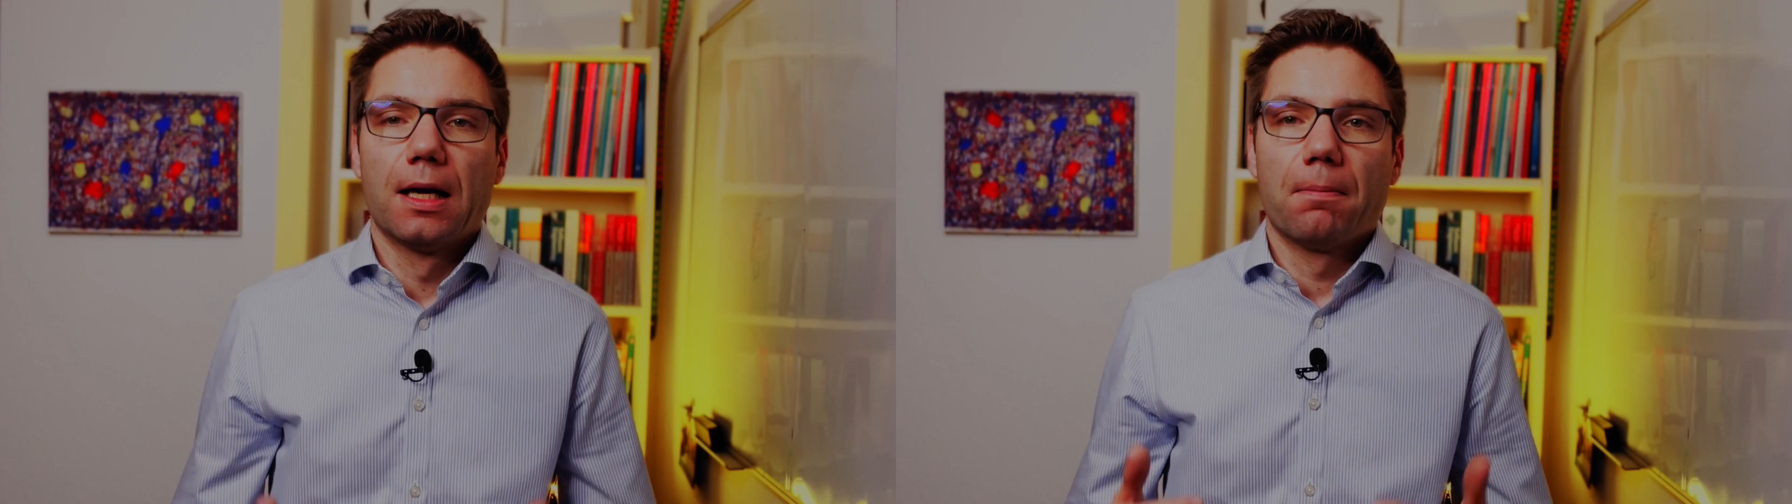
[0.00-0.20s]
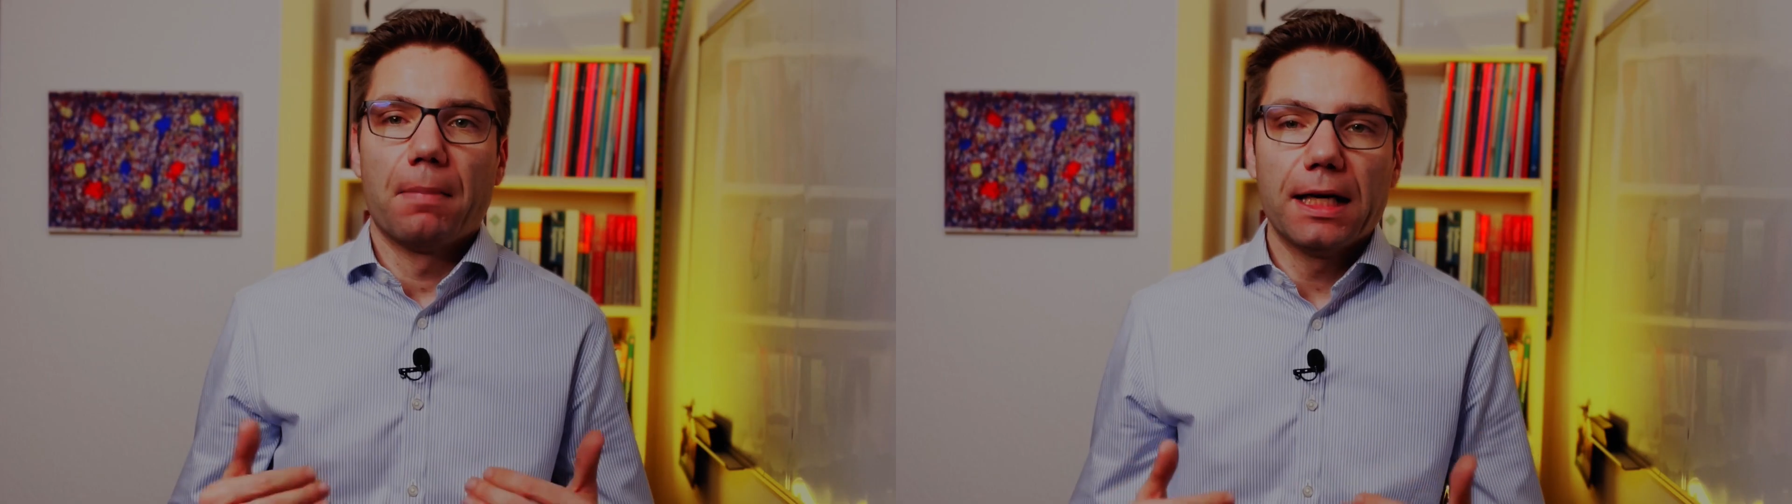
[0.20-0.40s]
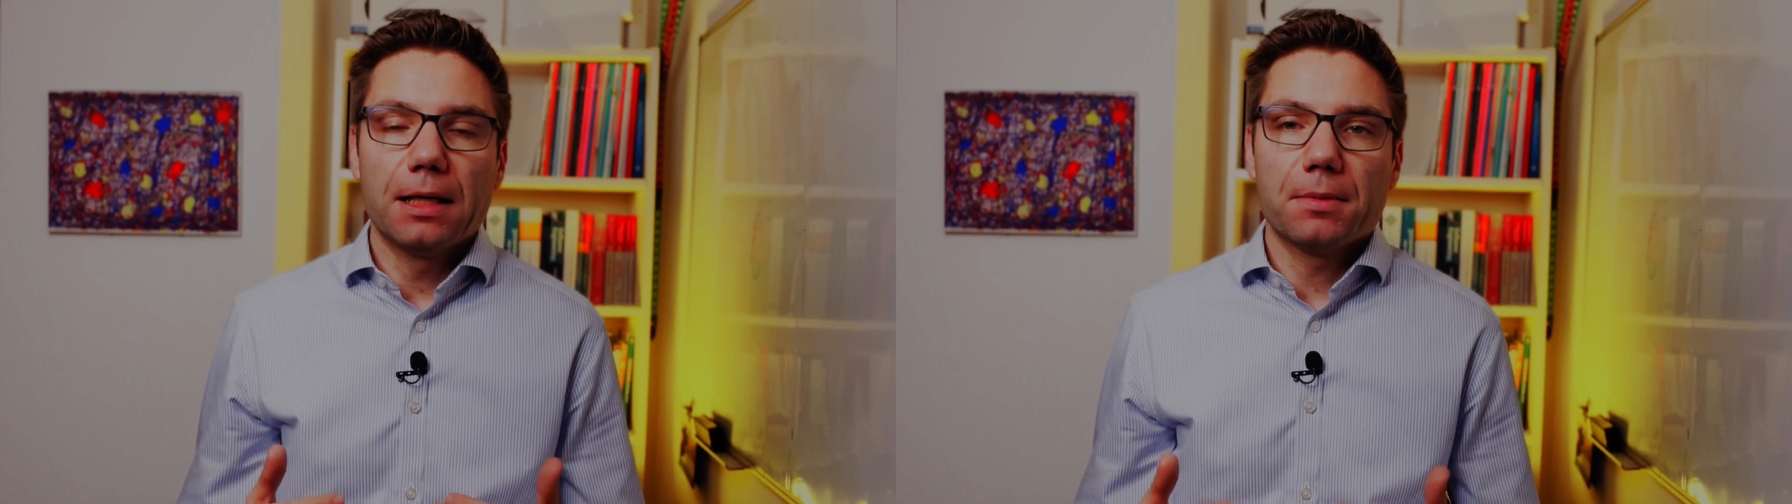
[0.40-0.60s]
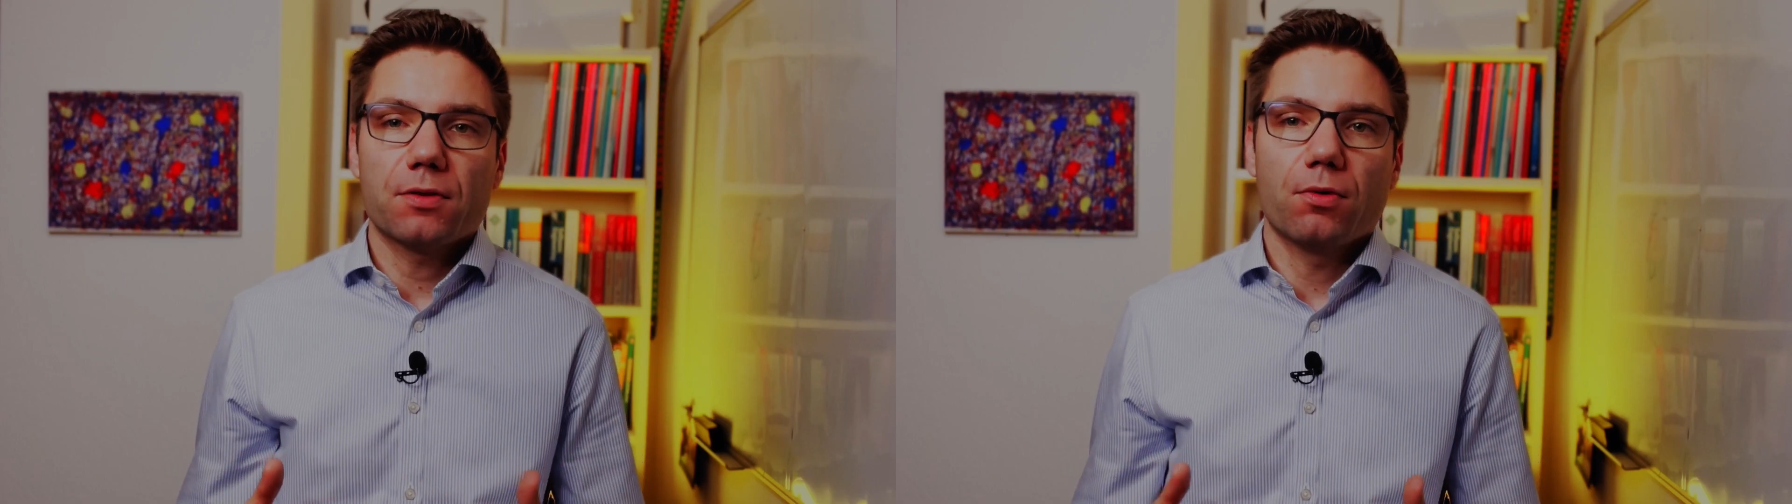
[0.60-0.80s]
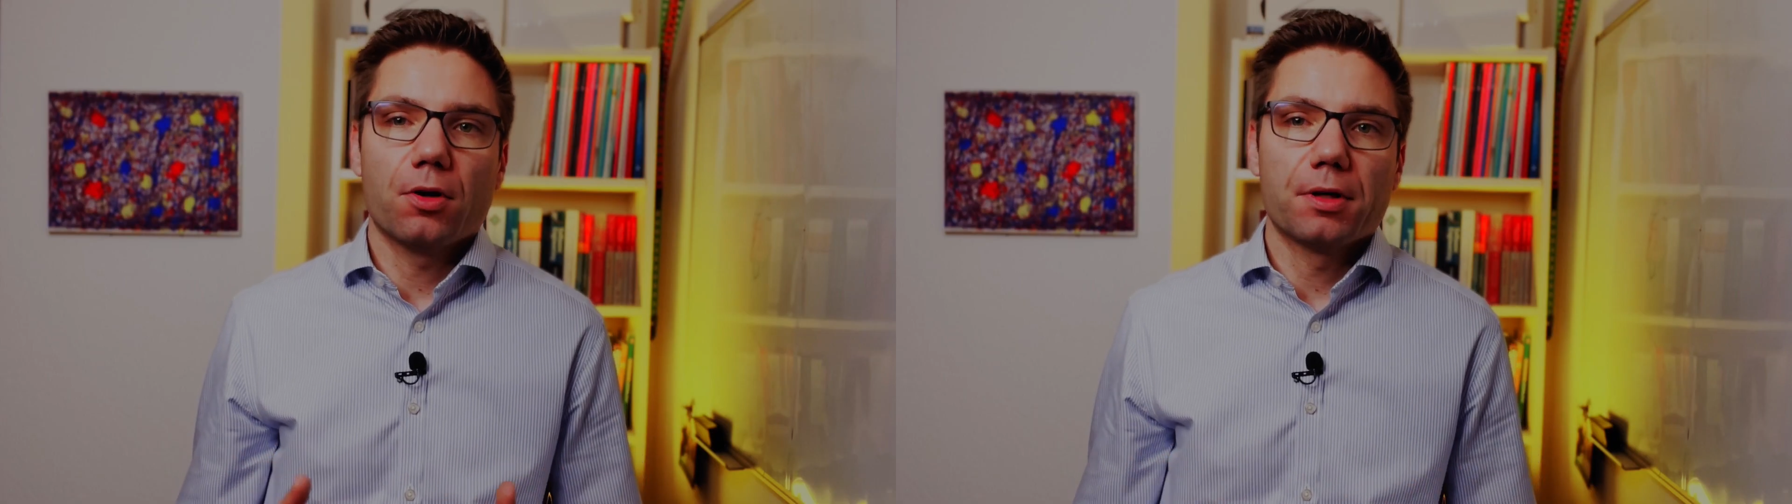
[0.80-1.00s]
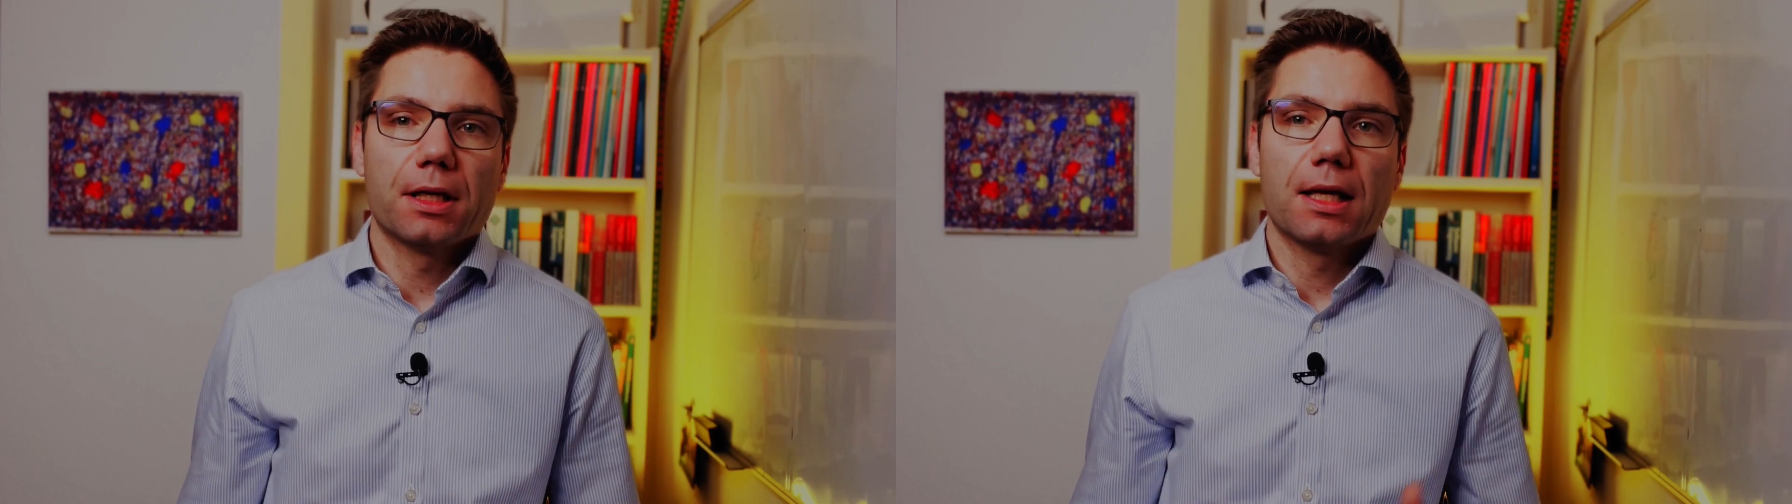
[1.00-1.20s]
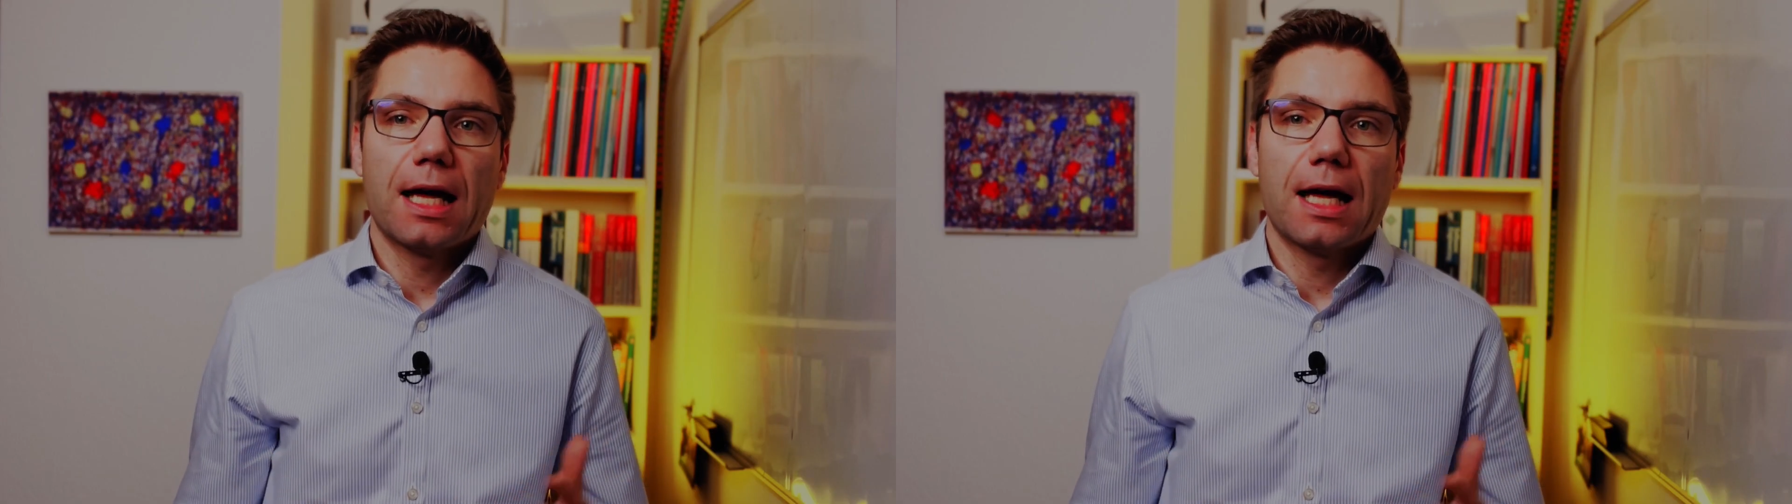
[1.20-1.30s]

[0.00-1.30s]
My name is Florian.